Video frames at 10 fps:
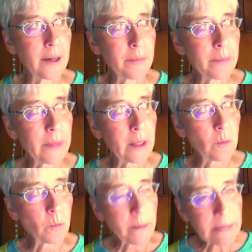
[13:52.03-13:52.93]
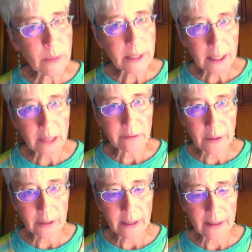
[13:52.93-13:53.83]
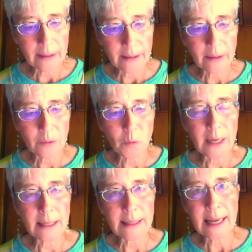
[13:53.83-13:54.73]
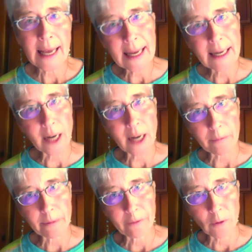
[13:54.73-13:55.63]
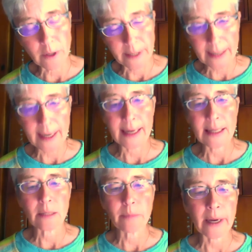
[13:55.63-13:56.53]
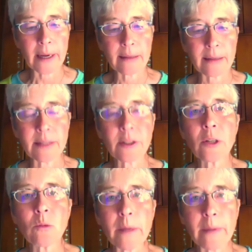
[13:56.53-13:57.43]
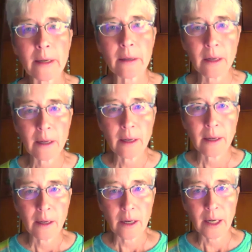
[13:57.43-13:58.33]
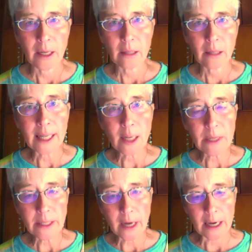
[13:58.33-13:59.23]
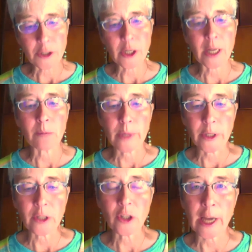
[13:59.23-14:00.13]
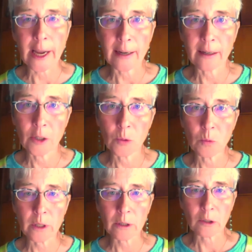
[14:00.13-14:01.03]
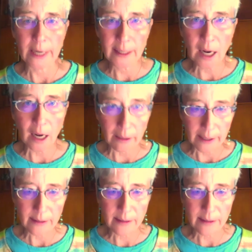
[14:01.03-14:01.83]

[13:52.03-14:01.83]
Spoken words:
the Women's Protective Union was headed up for decades by these two women, Lena Matash and Bridget Shea, who were great colleagues.